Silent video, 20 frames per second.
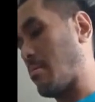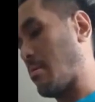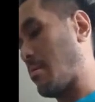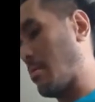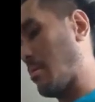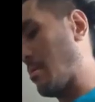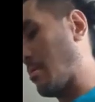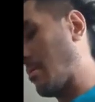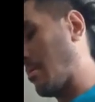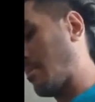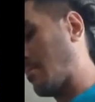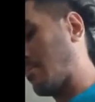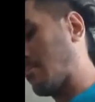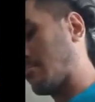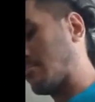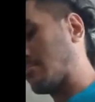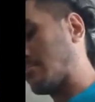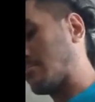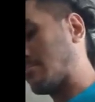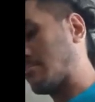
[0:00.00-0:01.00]

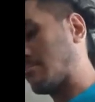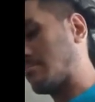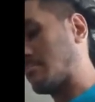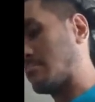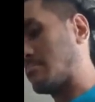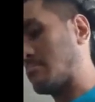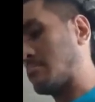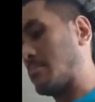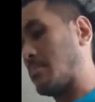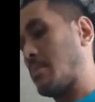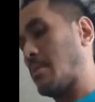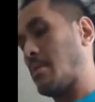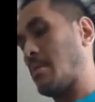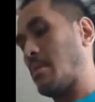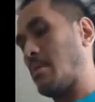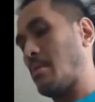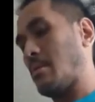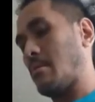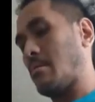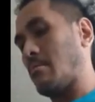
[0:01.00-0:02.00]

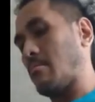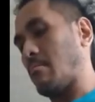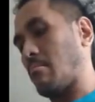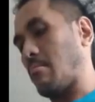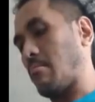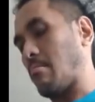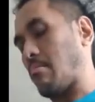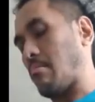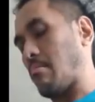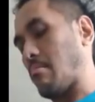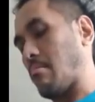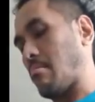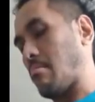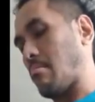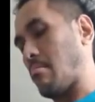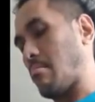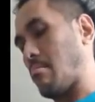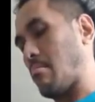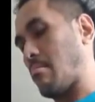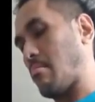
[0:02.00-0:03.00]

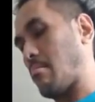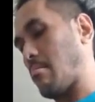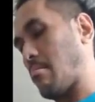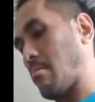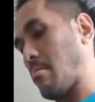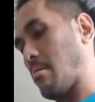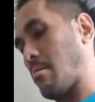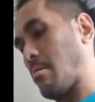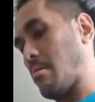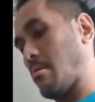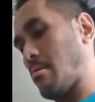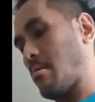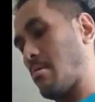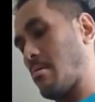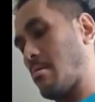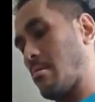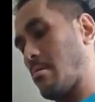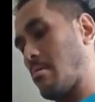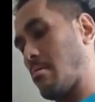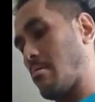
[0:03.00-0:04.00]

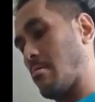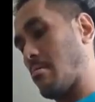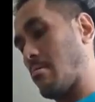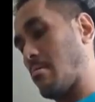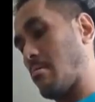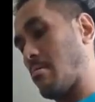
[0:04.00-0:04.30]
Nobody speaks.